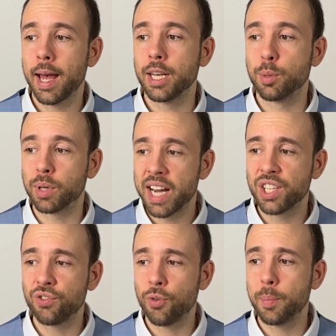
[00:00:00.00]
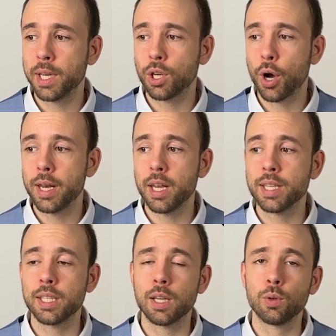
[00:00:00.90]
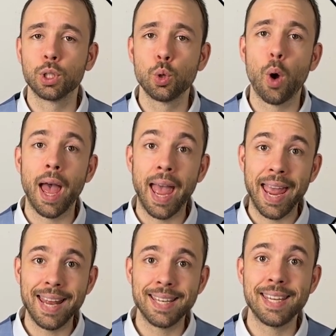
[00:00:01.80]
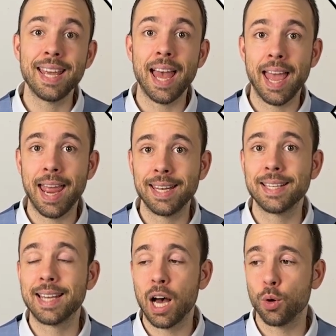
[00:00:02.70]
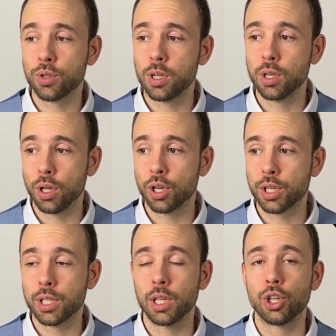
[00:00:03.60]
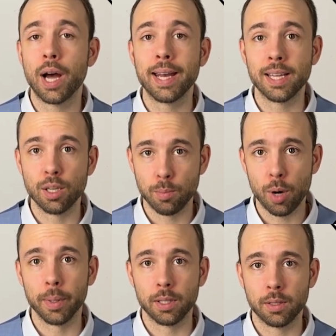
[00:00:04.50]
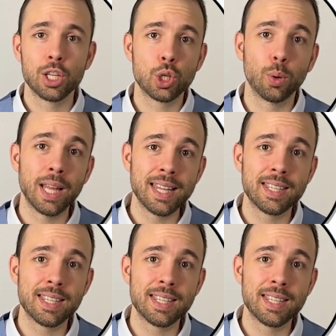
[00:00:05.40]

the price of a Bitcoin is equal to $88,000 right at the moment. So let's